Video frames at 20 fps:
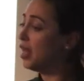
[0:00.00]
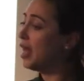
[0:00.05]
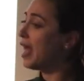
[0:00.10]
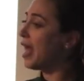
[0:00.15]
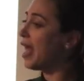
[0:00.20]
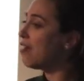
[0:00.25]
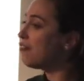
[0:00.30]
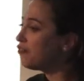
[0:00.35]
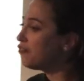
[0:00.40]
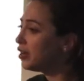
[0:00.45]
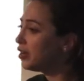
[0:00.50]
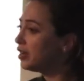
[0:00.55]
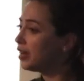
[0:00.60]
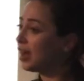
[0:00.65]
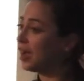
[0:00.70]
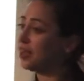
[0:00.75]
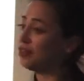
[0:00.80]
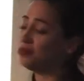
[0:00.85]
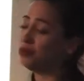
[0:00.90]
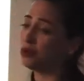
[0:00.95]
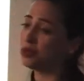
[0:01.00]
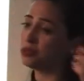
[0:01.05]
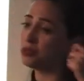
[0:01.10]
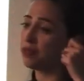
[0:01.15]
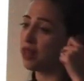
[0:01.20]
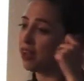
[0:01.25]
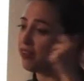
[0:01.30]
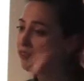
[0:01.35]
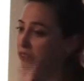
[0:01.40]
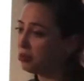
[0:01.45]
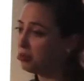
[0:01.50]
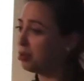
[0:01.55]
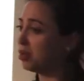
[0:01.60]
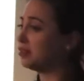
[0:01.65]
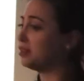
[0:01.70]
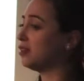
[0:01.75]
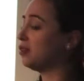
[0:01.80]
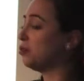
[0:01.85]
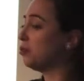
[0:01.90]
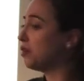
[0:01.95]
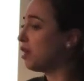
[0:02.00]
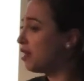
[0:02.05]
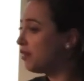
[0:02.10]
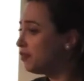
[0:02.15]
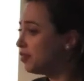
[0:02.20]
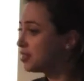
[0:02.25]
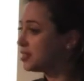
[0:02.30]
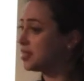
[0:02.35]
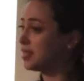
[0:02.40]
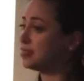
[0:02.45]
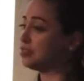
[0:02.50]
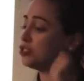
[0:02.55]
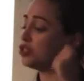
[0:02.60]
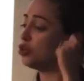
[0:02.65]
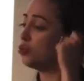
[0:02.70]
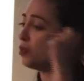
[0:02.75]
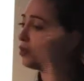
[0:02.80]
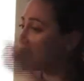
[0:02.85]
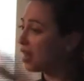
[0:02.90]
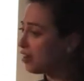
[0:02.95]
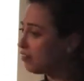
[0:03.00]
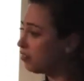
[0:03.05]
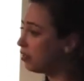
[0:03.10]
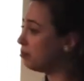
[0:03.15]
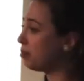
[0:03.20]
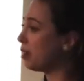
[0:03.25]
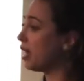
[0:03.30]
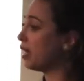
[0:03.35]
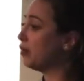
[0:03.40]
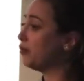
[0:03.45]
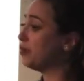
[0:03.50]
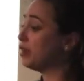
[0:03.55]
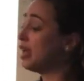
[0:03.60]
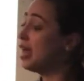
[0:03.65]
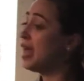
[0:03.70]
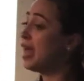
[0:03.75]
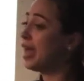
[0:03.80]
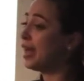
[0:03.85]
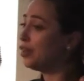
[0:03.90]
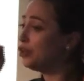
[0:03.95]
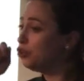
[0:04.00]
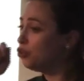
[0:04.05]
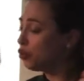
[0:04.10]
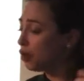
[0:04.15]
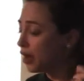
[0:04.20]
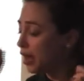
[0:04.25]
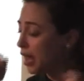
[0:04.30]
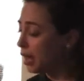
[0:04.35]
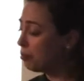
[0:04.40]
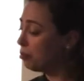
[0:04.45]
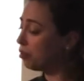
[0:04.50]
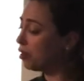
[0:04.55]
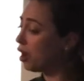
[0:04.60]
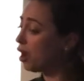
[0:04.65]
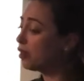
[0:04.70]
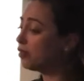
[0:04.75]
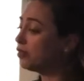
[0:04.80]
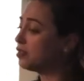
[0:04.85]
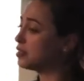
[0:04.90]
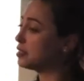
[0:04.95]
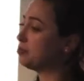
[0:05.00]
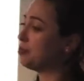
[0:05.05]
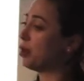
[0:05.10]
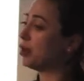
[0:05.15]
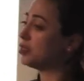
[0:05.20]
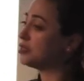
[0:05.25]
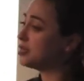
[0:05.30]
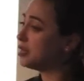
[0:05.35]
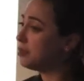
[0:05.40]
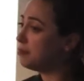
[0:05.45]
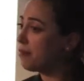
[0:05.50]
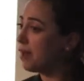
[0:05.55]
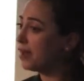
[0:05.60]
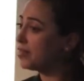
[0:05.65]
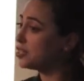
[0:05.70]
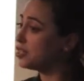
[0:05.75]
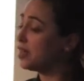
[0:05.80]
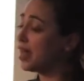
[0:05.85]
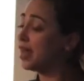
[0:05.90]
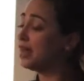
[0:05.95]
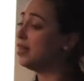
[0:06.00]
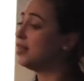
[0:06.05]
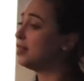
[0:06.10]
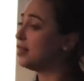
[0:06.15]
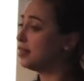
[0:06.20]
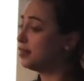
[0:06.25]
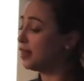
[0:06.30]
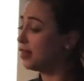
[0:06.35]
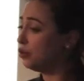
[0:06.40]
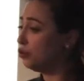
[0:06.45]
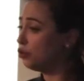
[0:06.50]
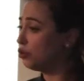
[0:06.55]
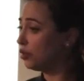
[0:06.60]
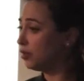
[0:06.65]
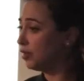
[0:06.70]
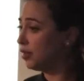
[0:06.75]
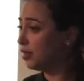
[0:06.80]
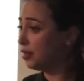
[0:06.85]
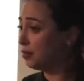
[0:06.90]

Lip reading: Every light works with every button, with every sensor, with every battery, and you are able on the spot to imagine anything that you can think